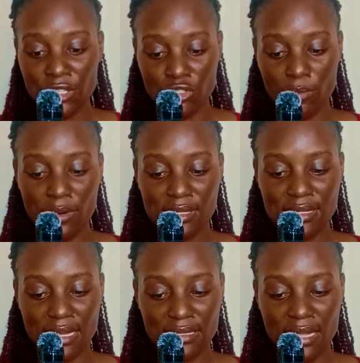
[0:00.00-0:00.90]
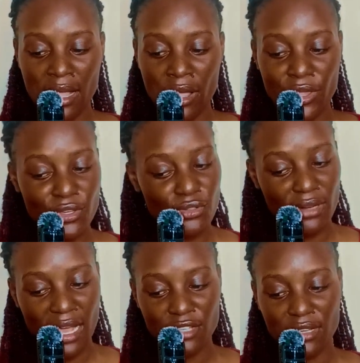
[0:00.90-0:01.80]
job boards that you
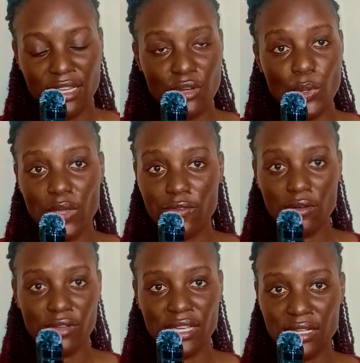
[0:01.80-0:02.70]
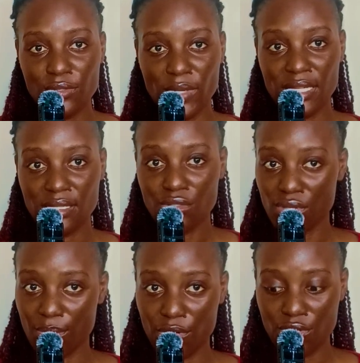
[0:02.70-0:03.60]
should actually know if you're looking to get
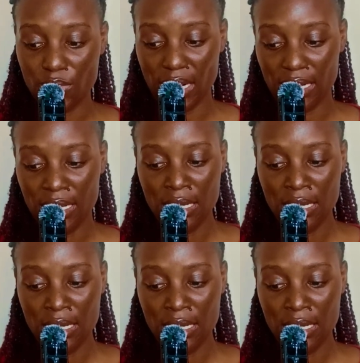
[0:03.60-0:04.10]
into remote work.